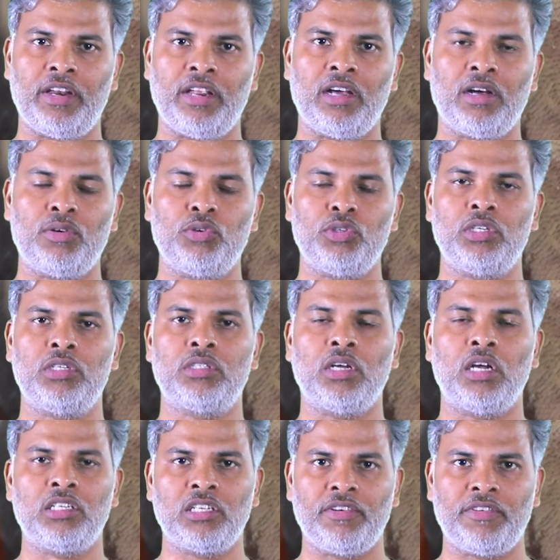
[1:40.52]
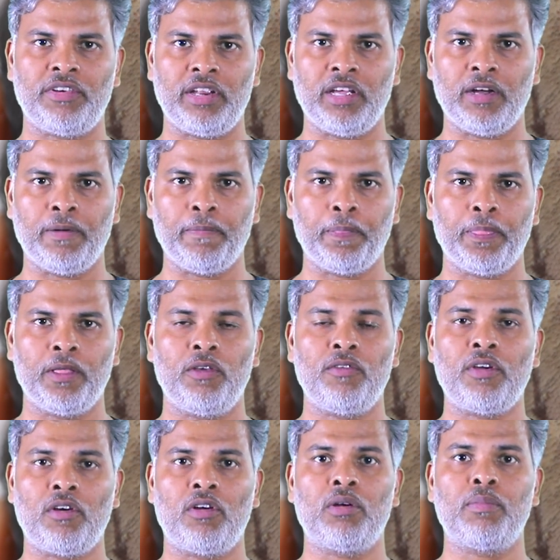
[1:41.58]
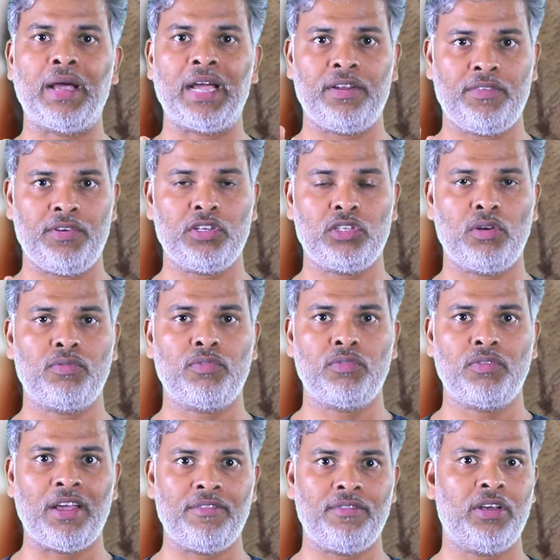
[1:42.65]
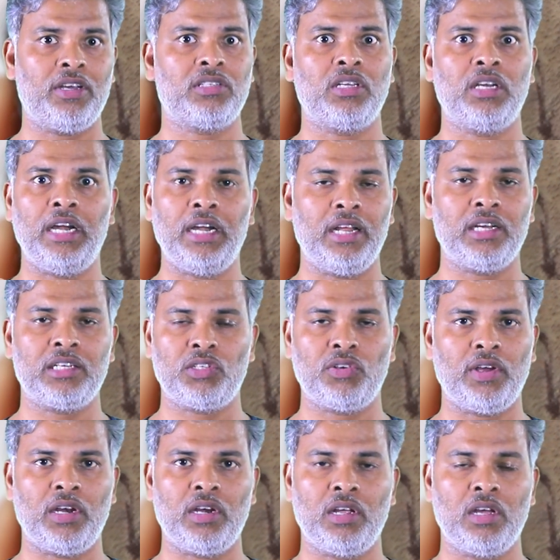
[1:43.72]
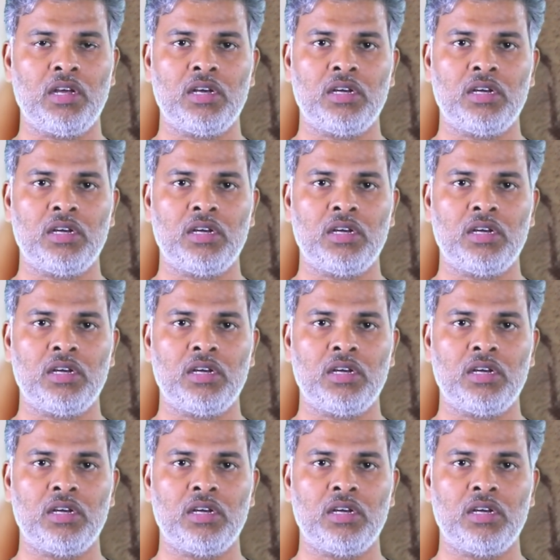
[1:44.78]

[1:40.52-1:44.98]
area, which is unsafe area. If you have got magnification up to 5x and 8x, you can